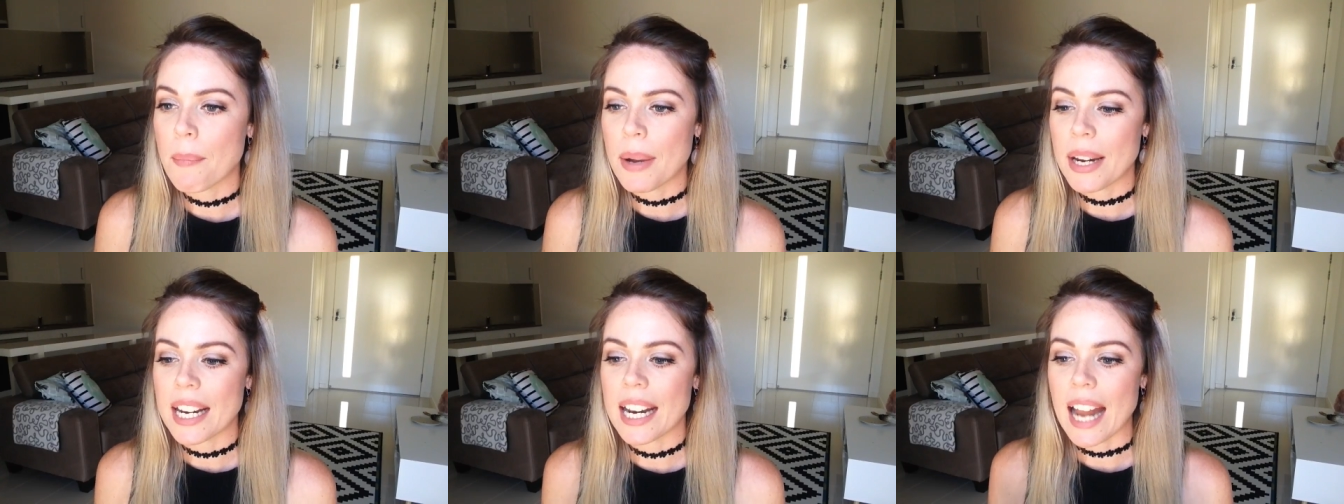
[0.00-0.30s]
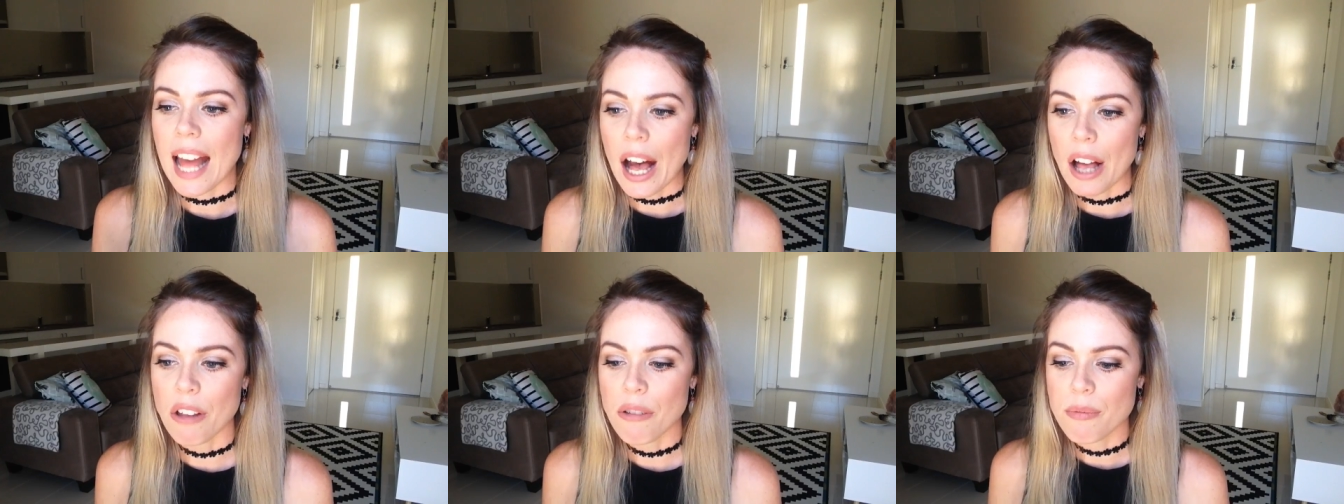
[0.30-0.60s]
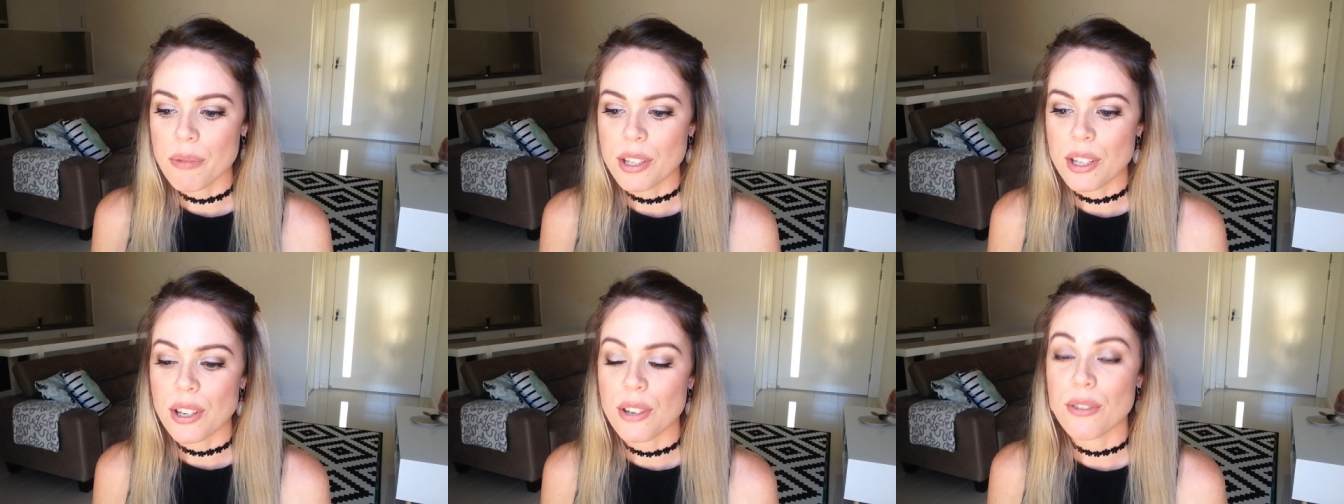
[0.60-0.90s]
but it
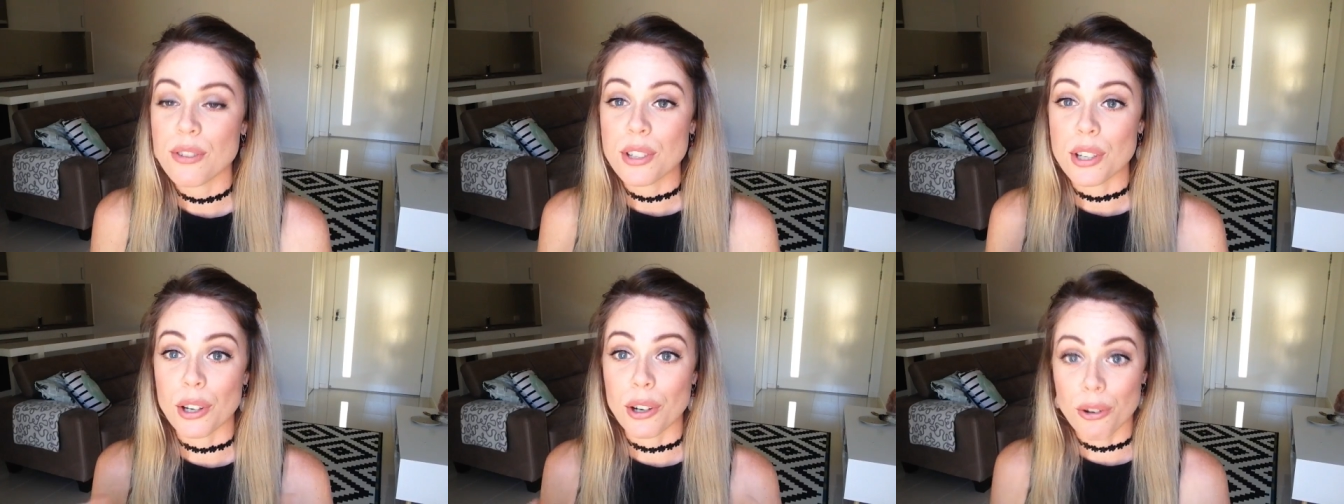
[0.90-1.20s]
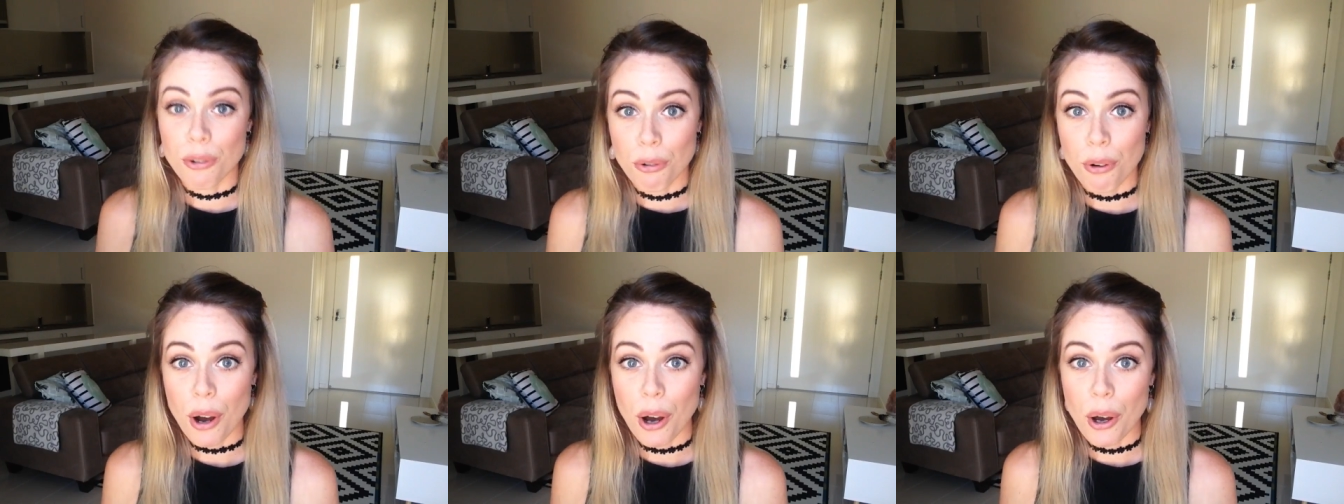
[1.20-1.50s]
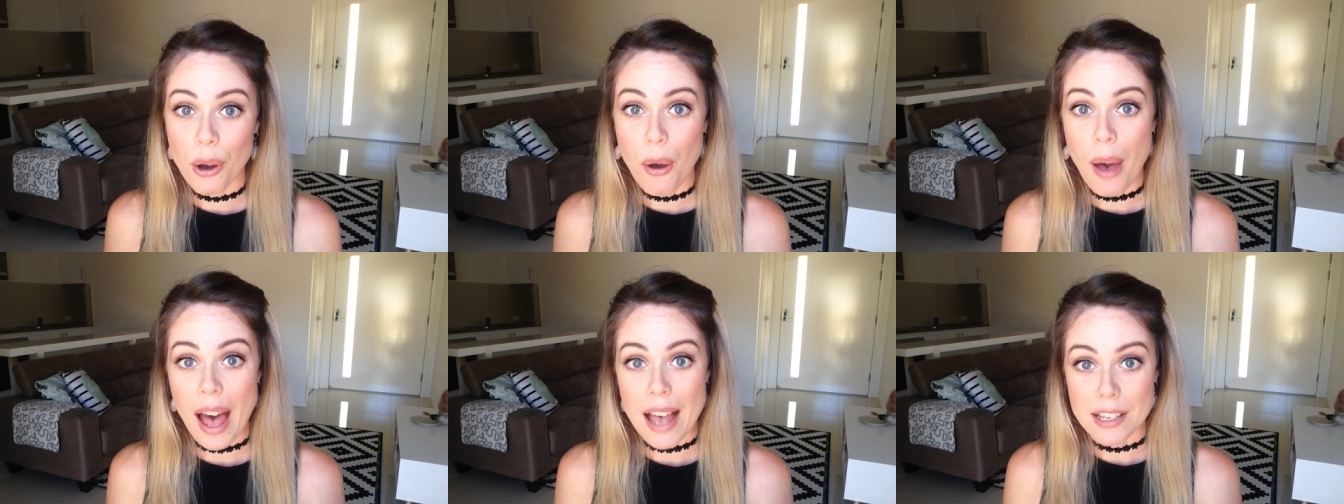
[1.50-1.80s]
helps you to
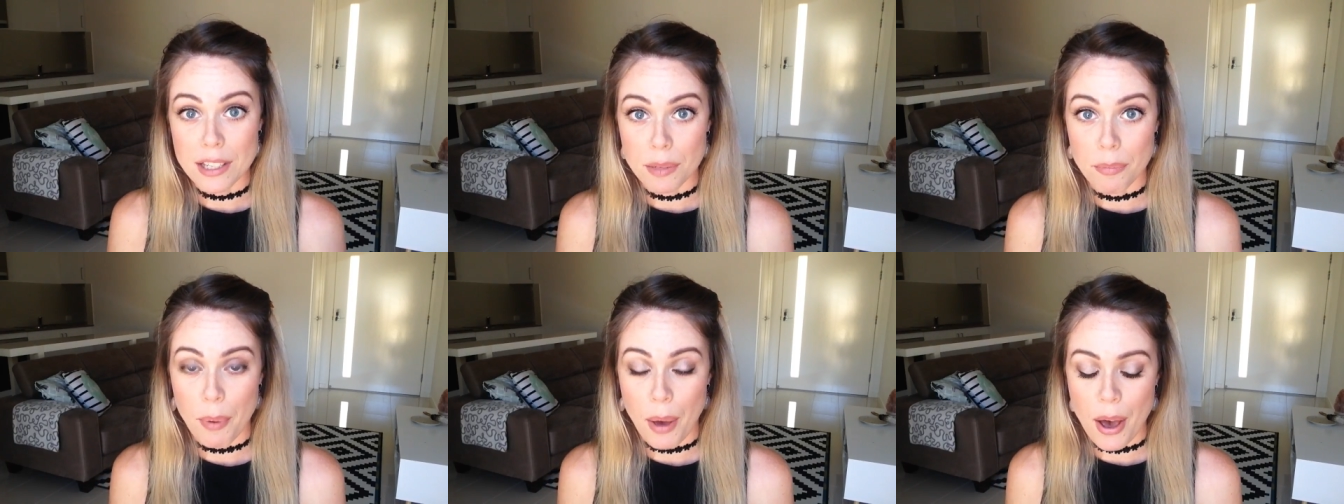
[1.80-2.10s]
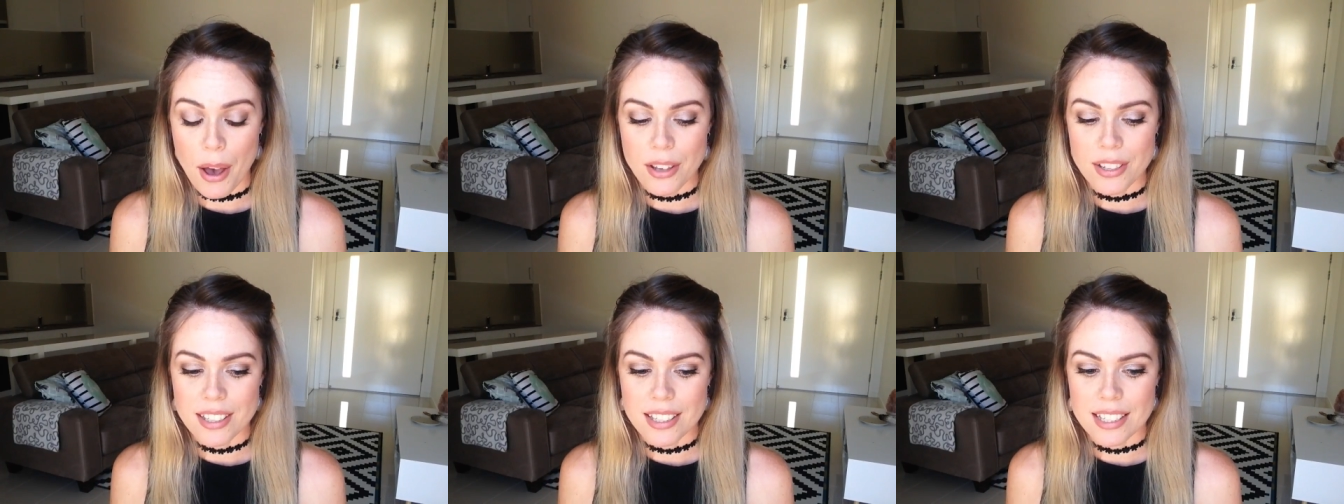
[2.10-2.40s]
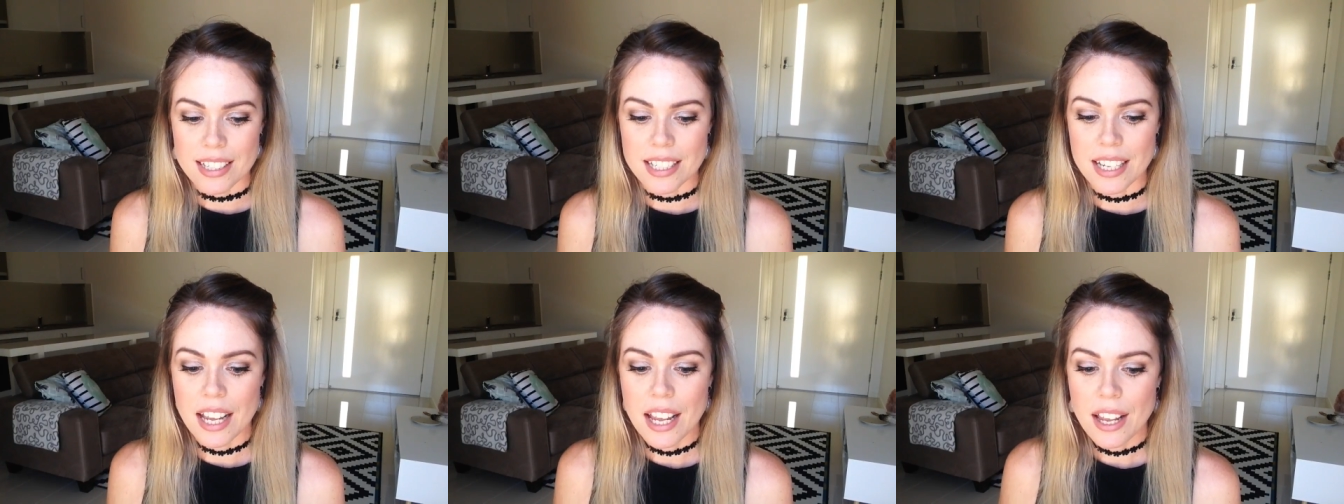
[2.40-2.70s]
grow as a
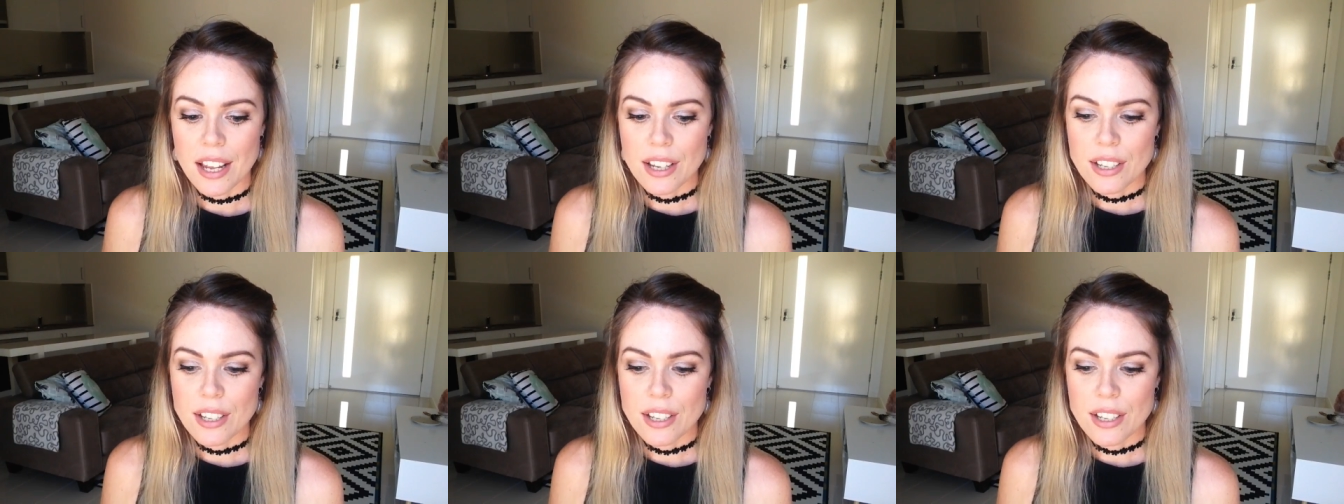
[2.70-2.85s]
person.